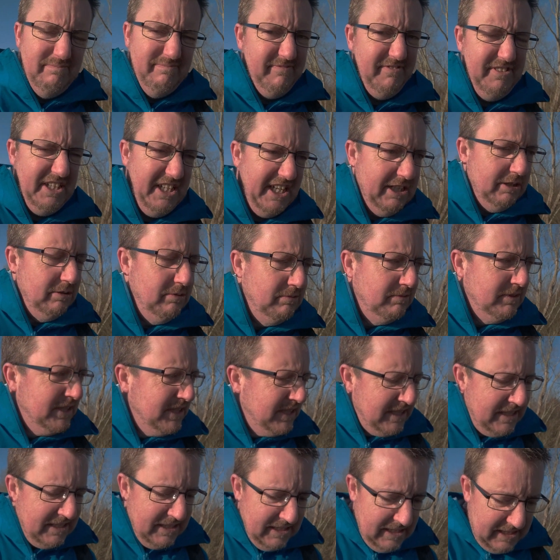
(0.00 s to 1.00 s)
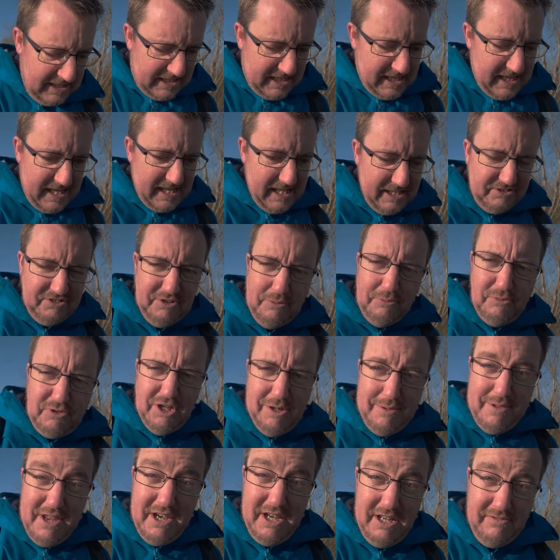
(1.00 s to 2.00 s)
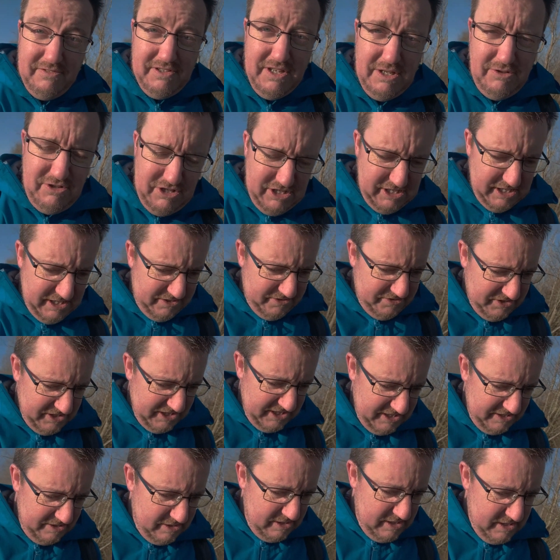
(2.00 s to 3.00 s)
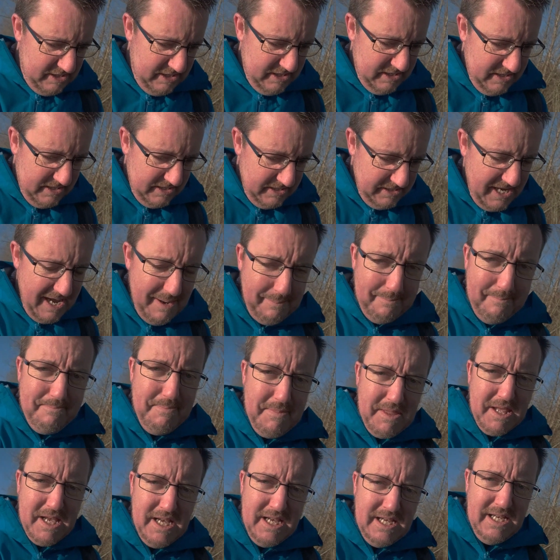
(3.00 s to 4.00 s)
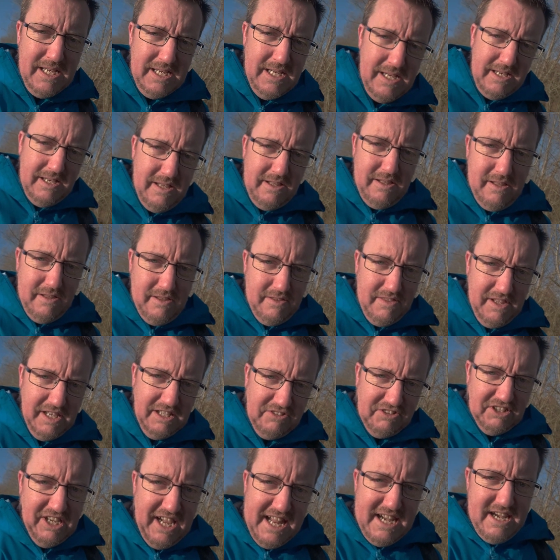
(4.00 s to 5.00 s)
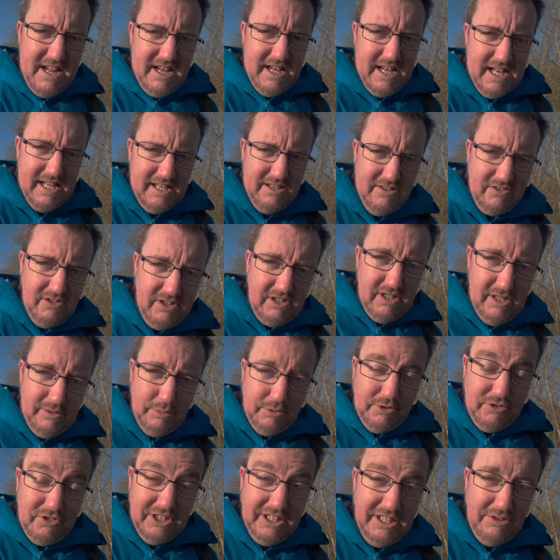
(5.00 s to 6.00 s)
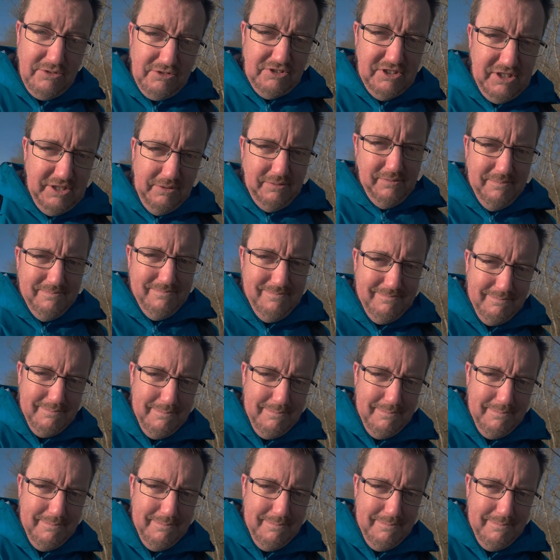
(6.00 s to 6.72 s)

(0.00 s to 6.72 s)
video sometime in the near future. So, yep, thanks again, and I will see you soon.